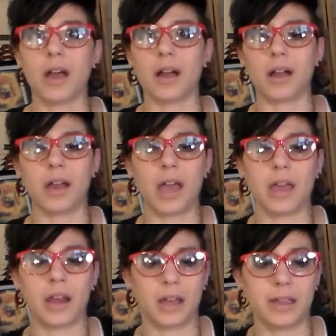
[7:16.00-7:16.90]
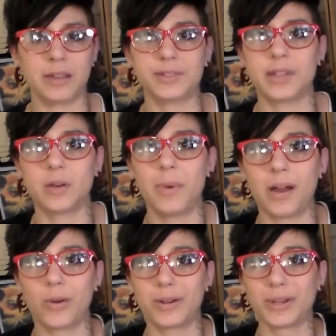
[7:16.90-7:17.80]
And I set
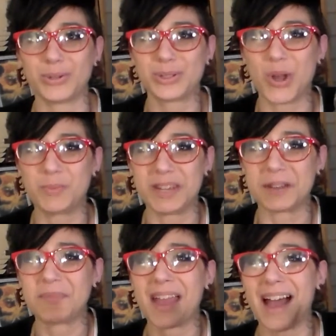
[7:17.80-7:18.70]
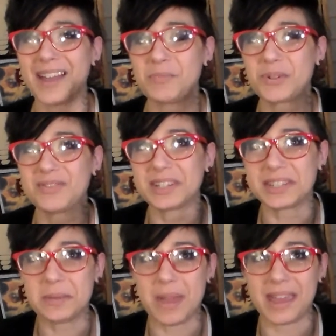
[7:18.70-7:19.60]
about sculpting. I had
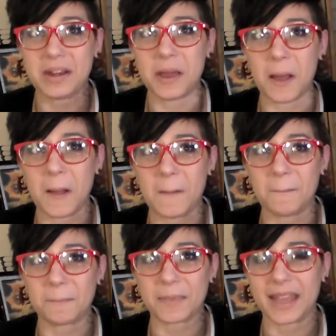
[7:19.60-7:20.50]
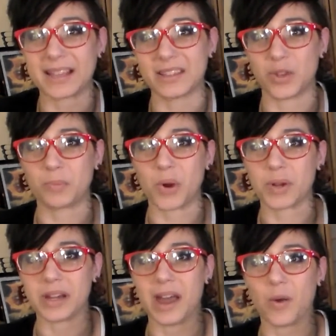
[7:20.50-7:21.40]
previously made, like I said, they're
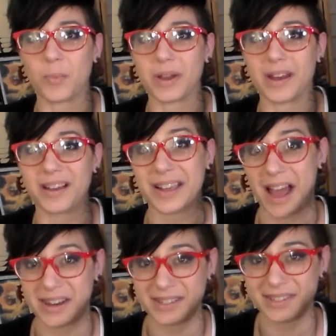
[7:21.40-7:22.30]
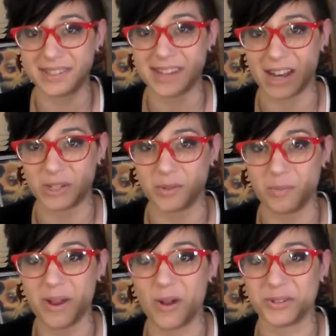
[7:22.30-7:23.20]
broken now, but a goddess statue
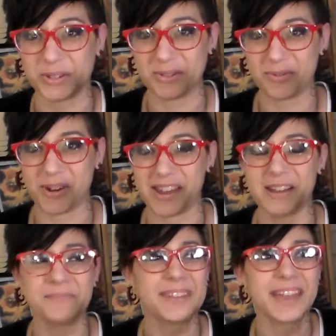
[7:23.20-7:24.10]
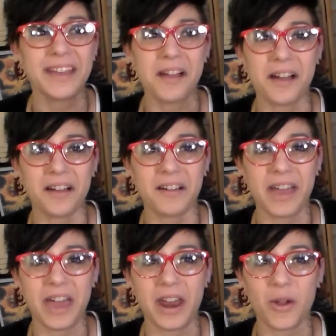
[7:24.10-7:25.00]
for my altar, Freya.
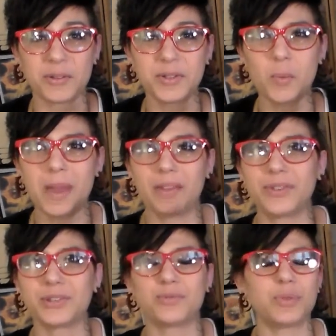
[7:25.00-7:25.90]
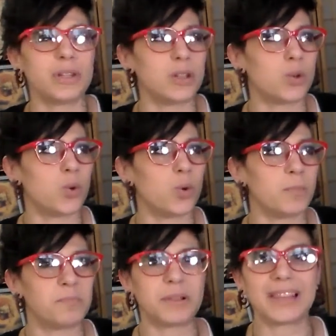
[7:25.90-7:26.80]
And I also made this really
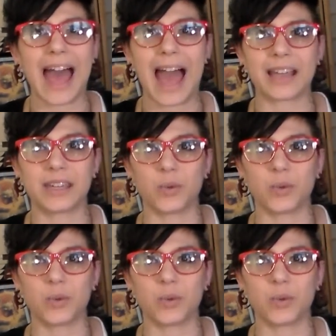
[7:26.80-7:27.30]
cool plaque.